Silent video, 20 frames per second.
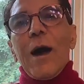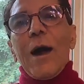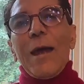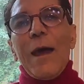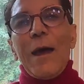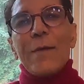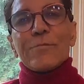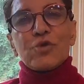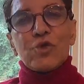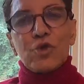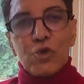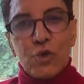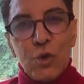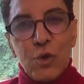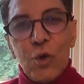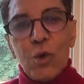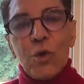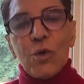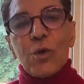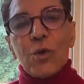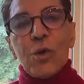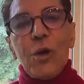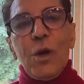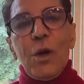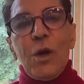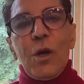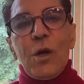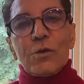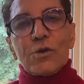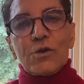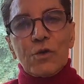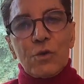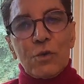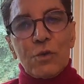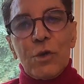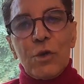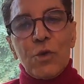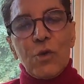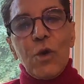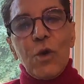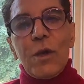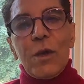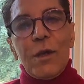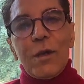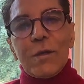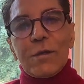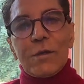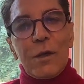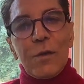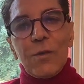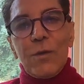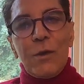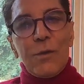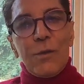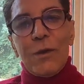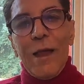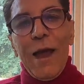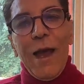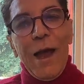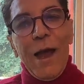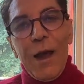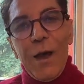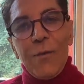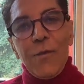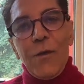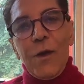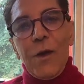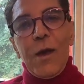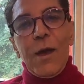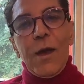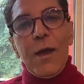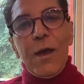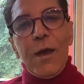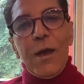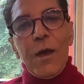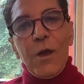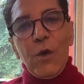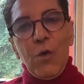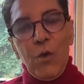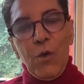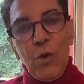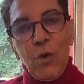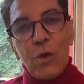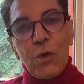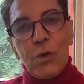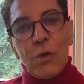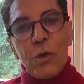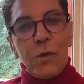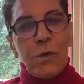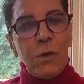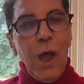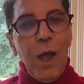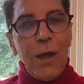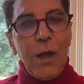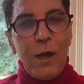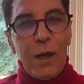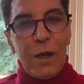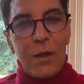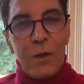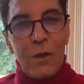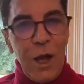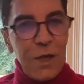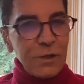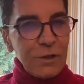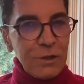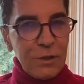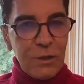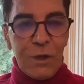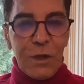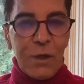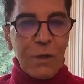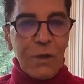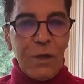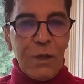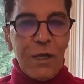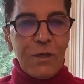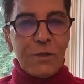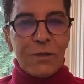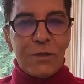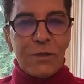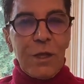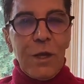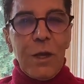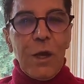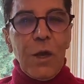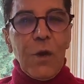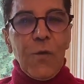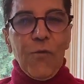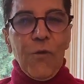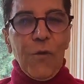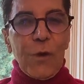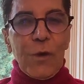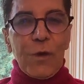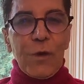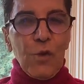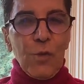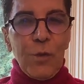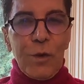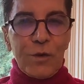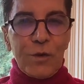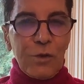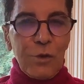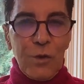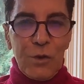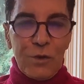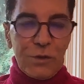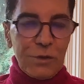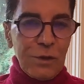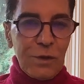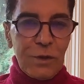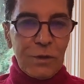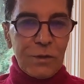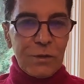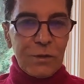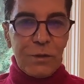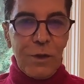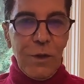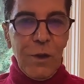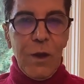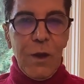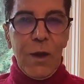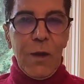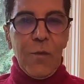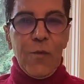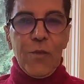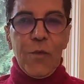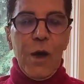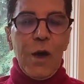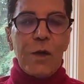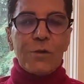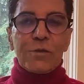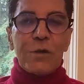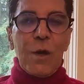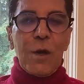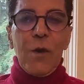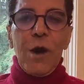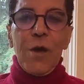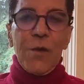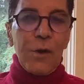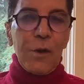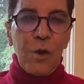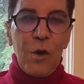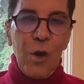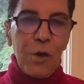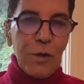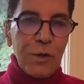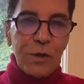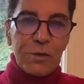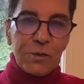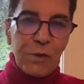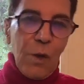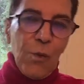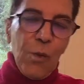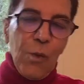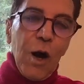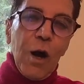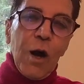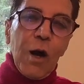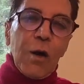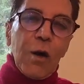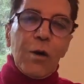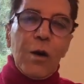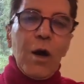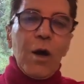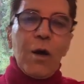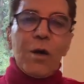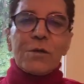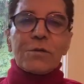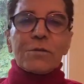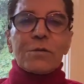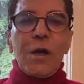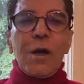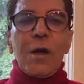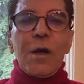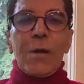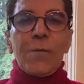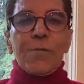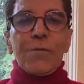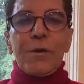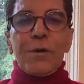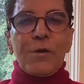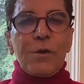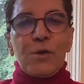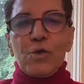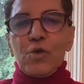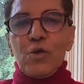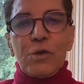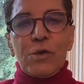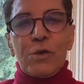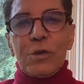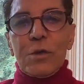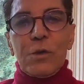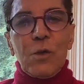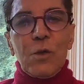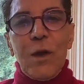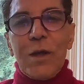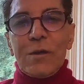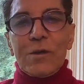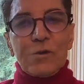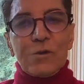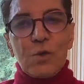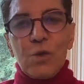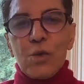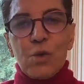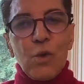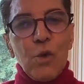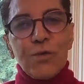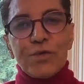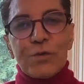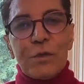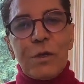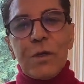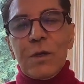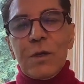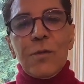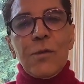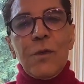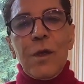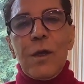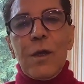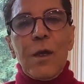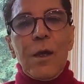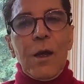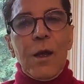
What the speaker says: I am sure sooner or later we will have a good diagnostic test for endometriosis. There are some other colleagues of ours, Peter Dotino and his groups in